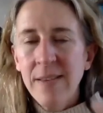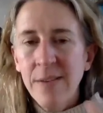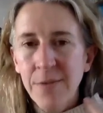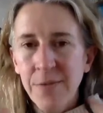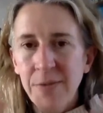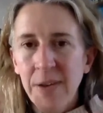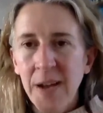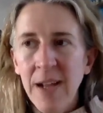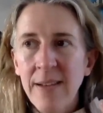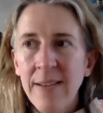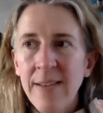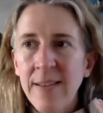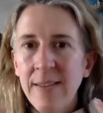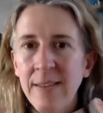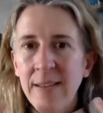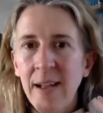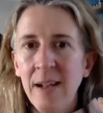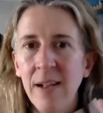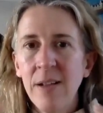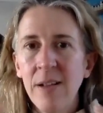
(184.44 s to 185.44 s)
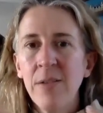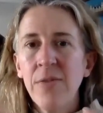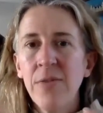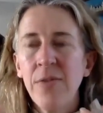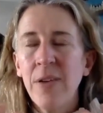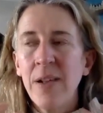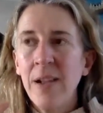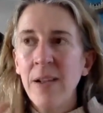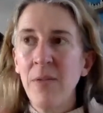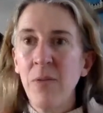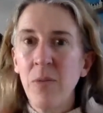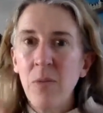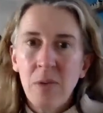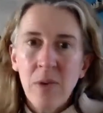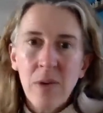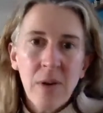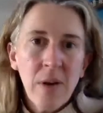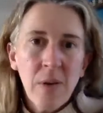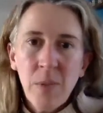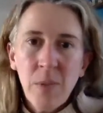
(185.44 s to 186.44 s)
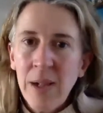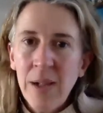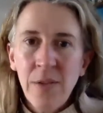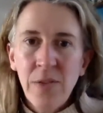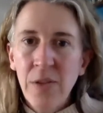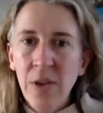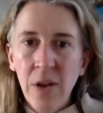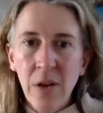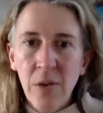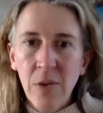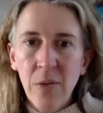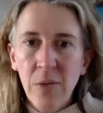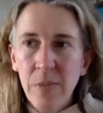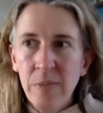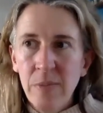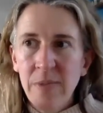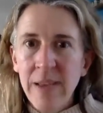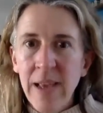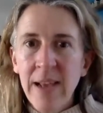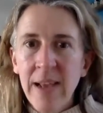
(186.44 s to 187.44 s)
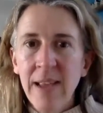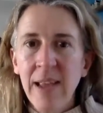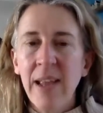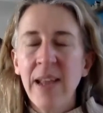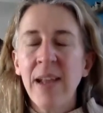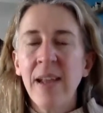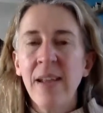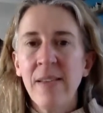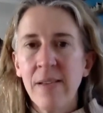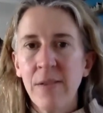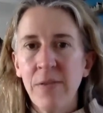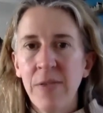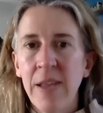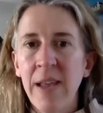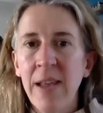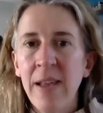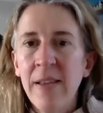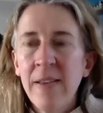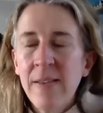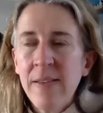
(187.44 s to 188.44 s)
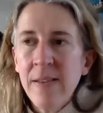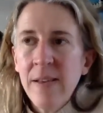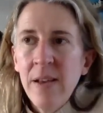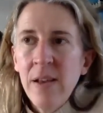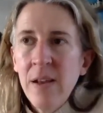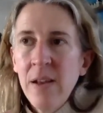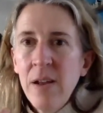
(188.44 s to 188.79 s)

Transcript: to find itself, and I well know decades of this,